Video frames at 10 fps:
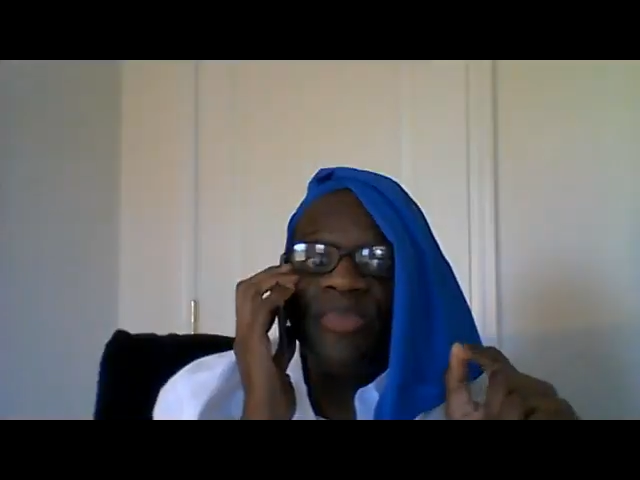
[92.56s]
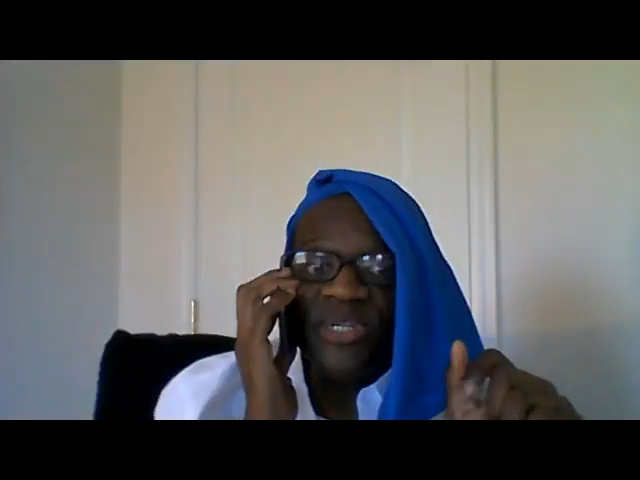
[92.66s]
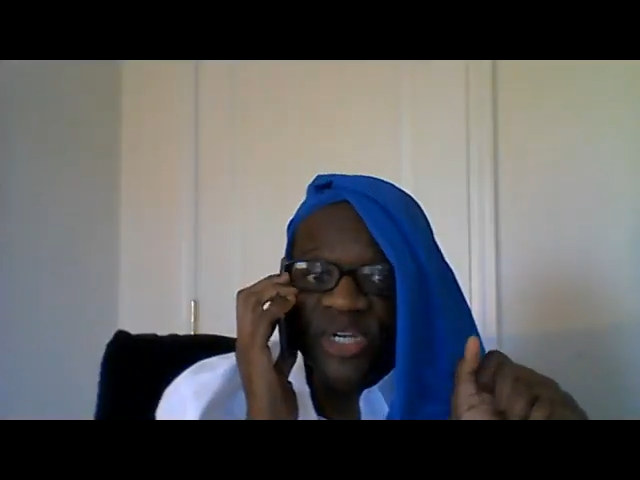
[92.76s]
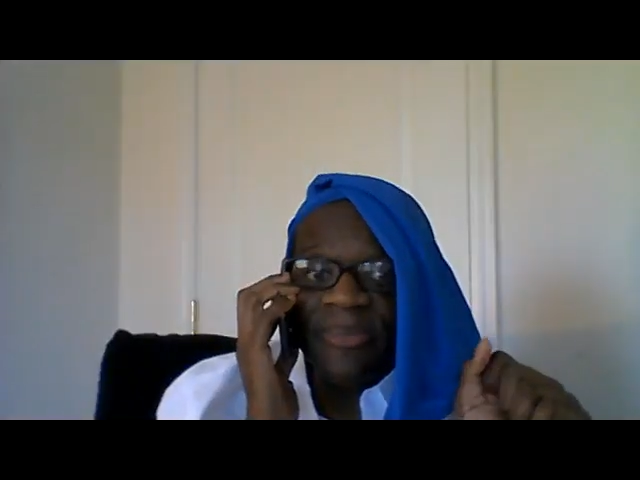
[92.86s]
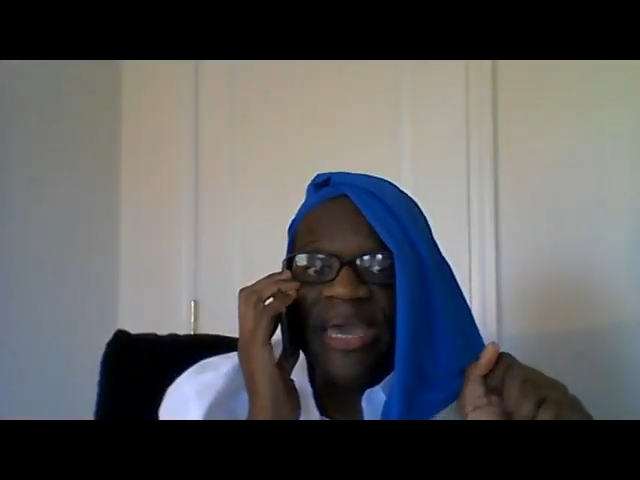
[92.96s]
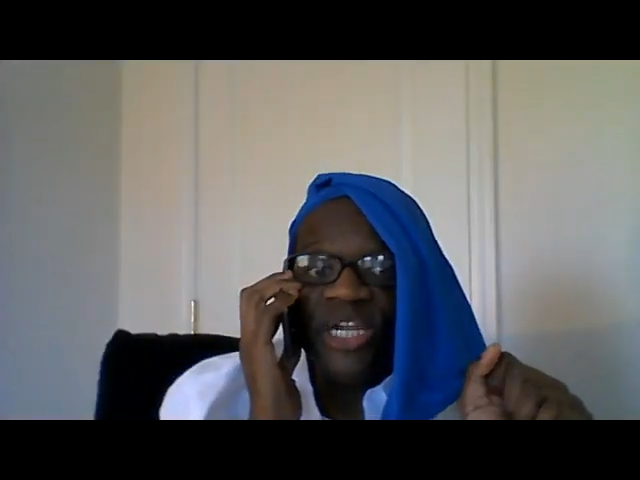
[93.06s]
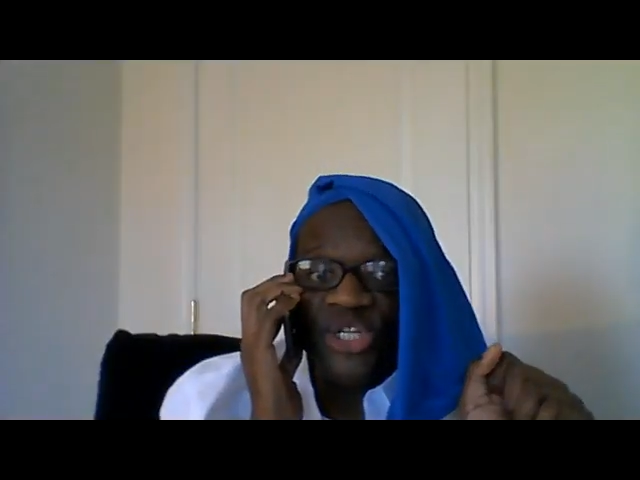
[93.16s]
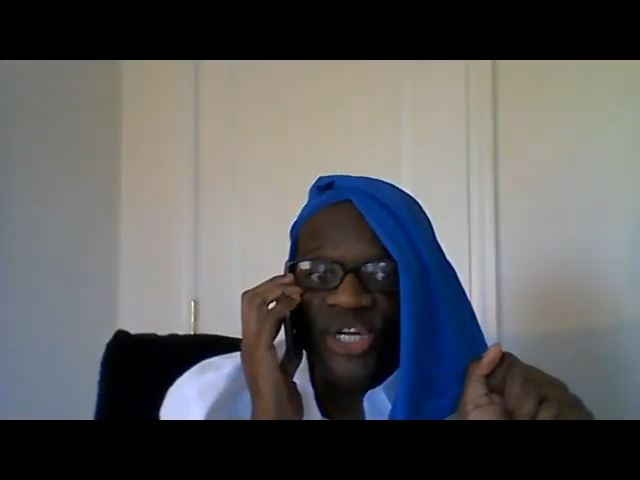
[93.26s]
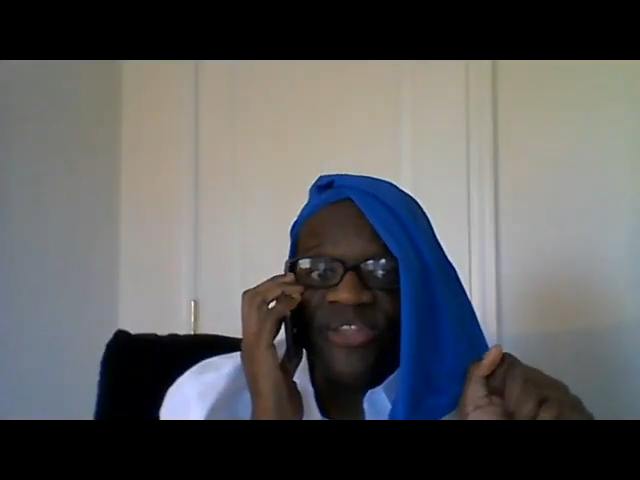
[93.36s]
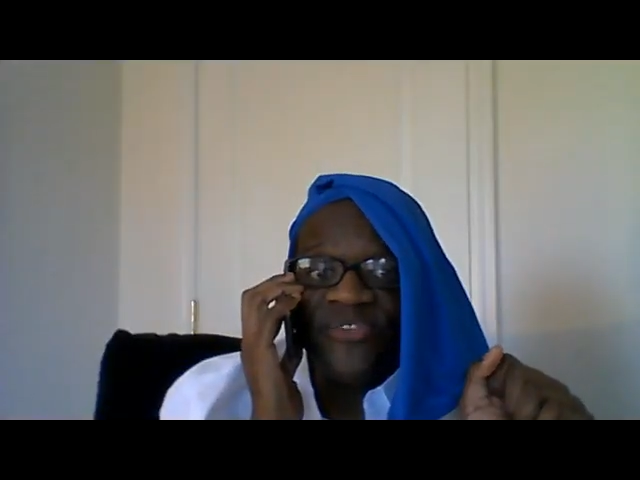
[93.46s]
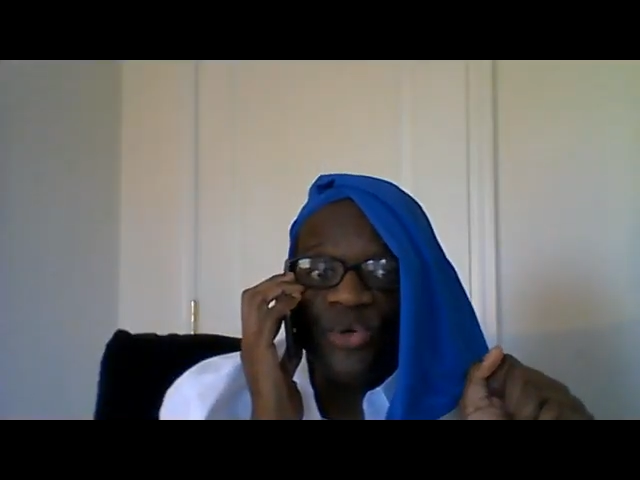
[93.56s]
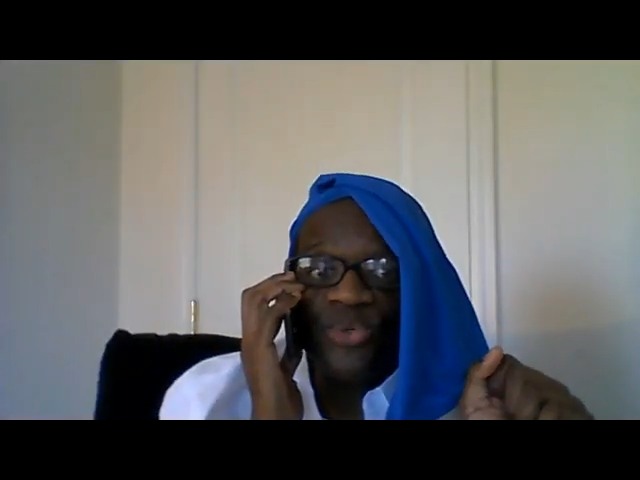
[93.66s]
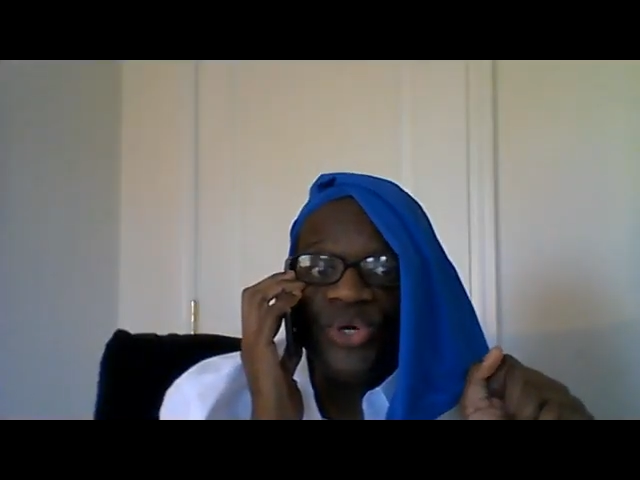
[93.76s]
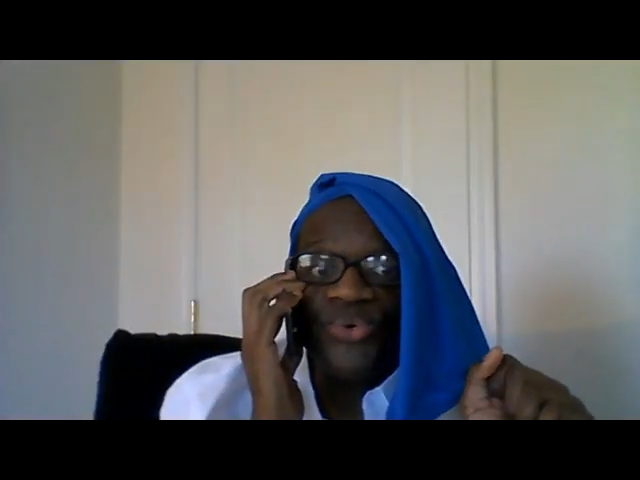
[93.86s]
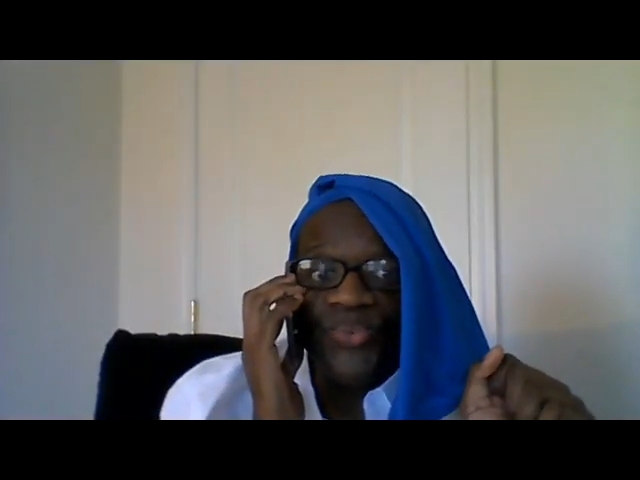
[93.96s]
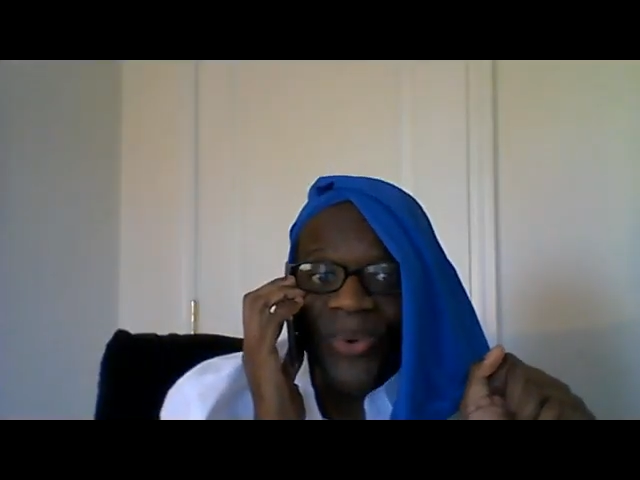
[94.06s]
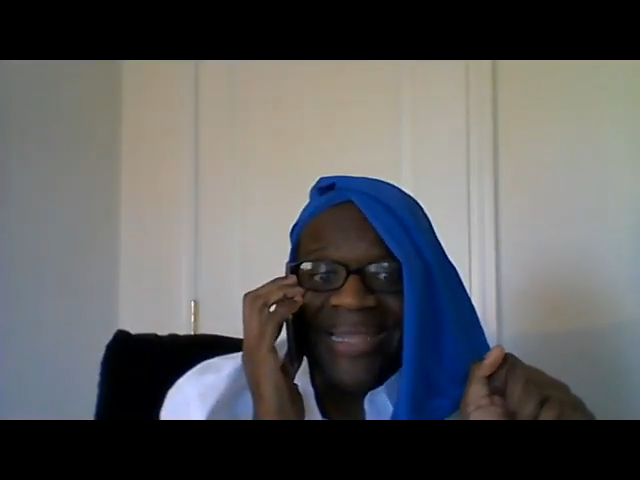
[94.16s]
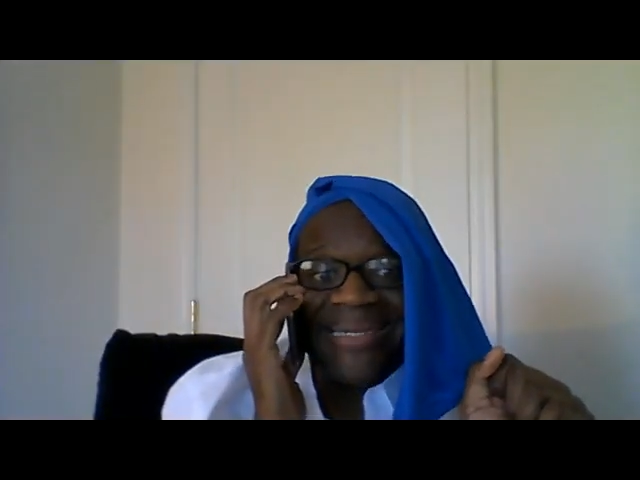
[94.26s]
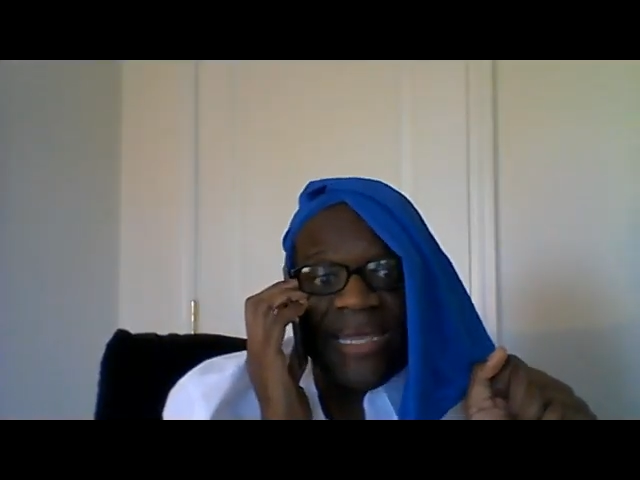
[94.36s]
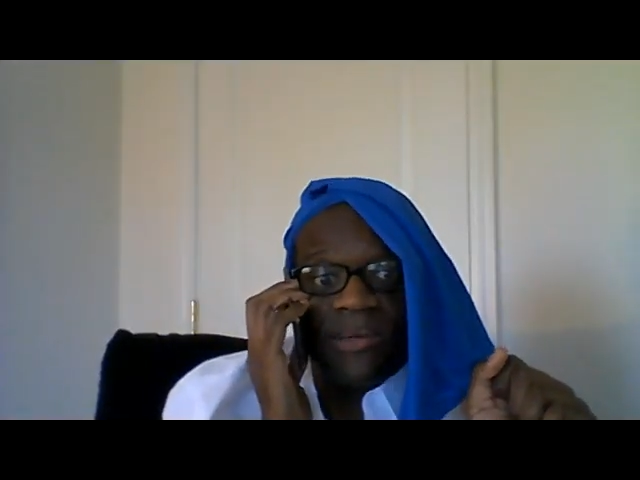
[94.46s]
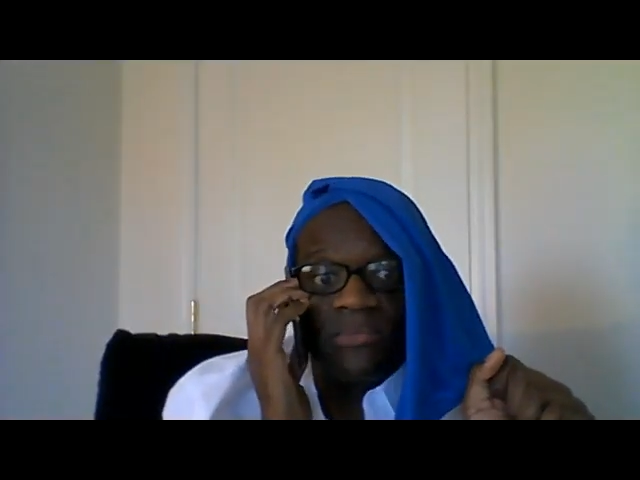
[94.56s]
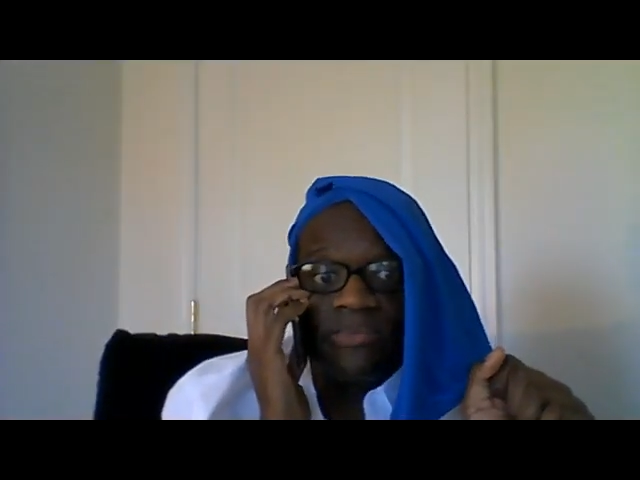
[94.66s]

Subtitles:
Put your manager on the phone right now.